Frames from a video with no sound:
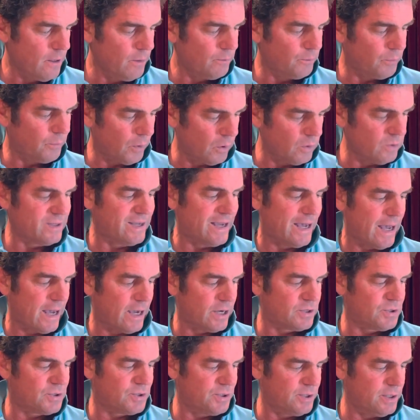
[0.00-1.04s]
Bolt
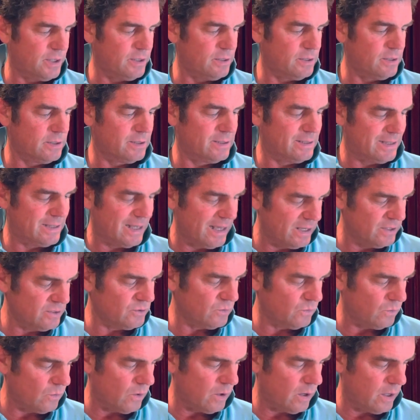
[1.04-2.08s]
Action,
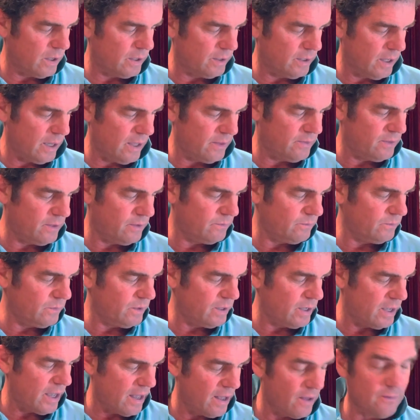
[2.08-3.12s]
10-1, and then we
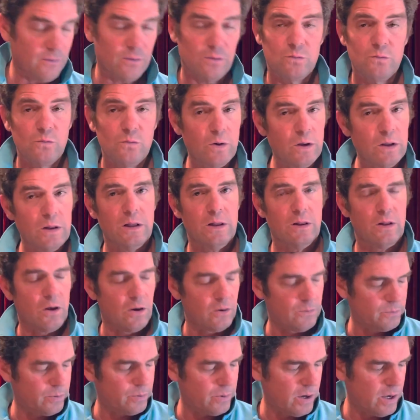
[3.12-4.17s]
have a really
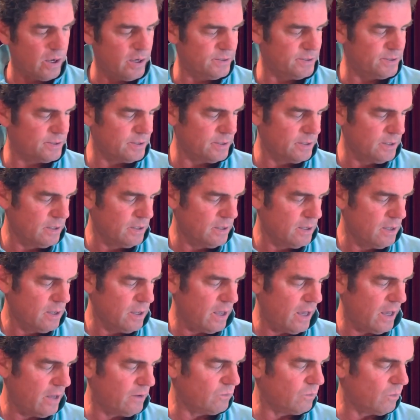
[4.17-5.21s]
long price,
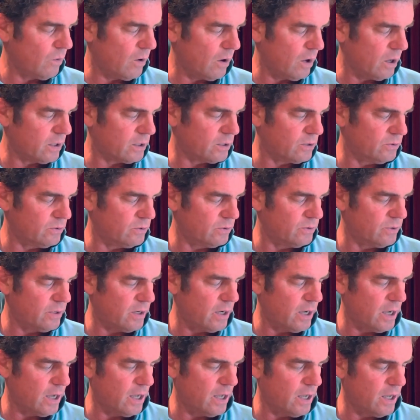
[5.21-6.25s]
Ed
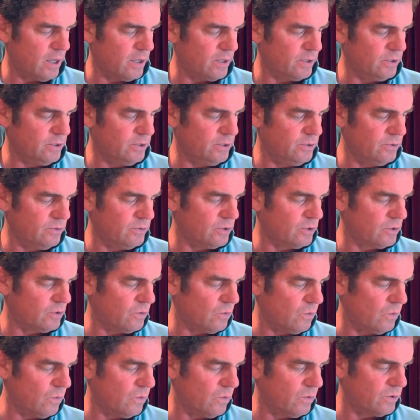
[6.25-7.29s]
Walker, Union
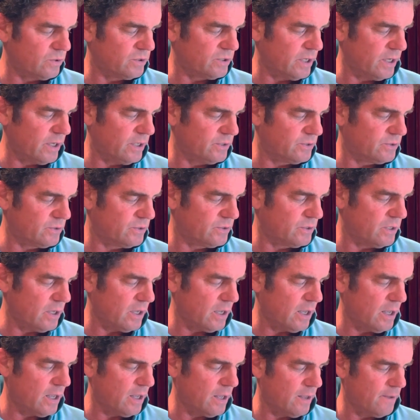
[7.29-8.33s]
Court at
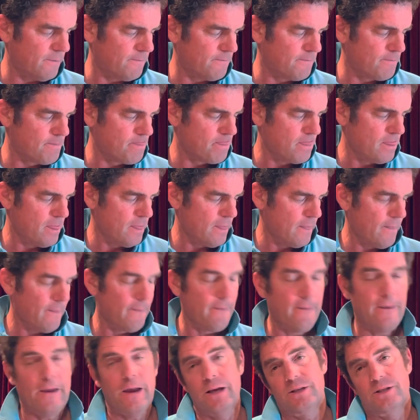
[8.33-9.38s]

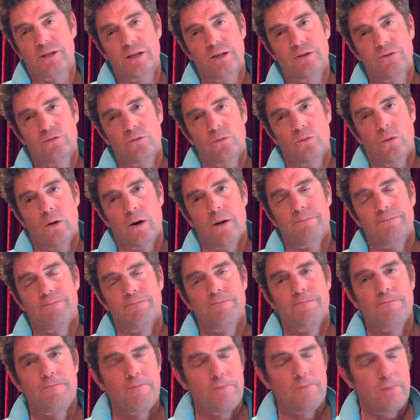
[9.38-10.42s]
18-1
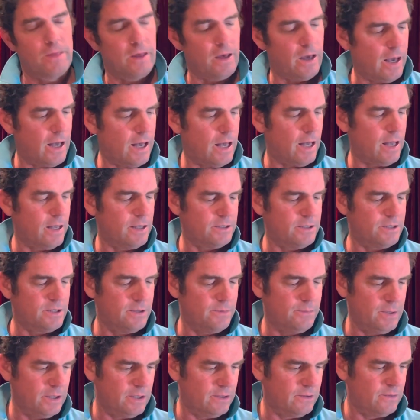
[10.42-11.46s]
to
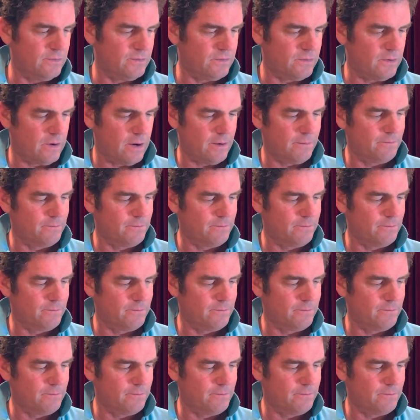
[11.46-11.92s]
be in the frame.